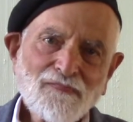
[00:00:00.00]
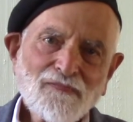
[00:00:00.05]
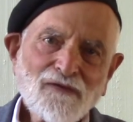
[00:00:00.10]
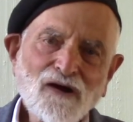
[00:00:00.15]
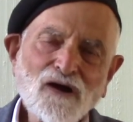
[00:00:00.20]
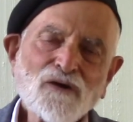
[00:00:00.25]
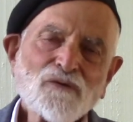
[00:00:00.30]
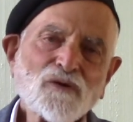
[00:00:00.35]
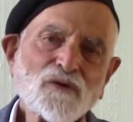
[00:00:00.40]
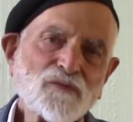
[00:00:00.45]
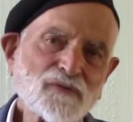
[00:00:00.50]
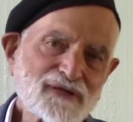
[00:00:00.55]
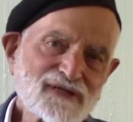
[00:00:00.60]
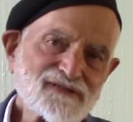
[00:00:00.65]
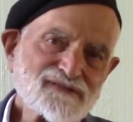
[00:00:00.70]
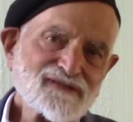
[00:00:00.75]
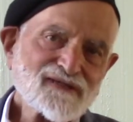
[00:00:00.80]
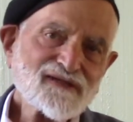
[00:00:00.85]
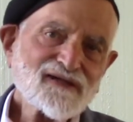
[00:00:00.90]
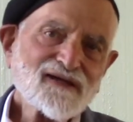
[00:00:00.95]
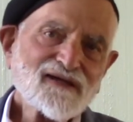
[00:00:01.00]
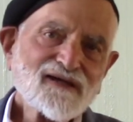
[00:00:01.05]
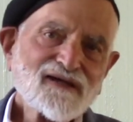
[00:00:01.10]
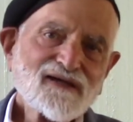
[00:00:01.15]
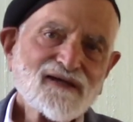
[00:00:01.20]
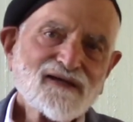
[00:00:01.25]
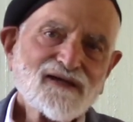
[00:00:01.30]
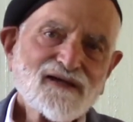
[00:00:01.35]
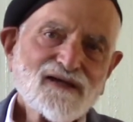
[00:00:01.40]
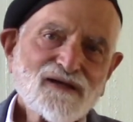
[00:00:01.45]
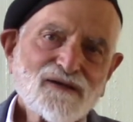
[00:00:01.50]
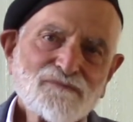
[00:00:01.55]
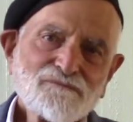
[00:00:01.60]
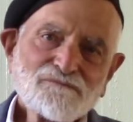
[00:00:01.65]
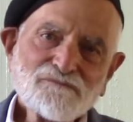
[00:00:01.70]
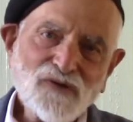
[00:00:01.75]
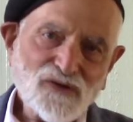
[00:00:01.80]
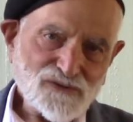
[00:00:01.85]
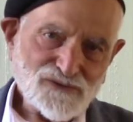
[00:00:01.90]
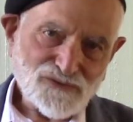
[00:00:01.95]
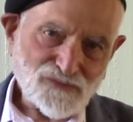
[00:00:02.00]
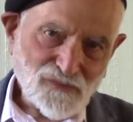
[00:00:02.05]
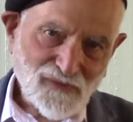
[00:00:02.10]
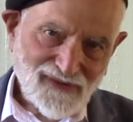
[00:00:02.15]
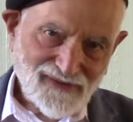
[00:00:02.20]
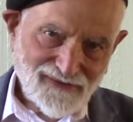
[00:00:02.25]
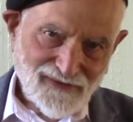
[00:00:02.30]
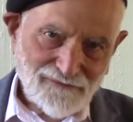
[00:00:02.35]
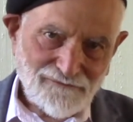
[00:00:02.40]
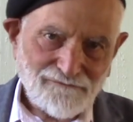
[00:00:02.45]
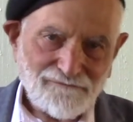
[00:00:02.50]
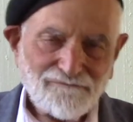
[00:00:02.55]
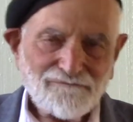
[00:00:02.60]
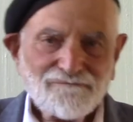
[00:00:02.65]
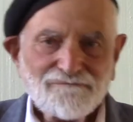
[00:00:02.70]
are always most welcome.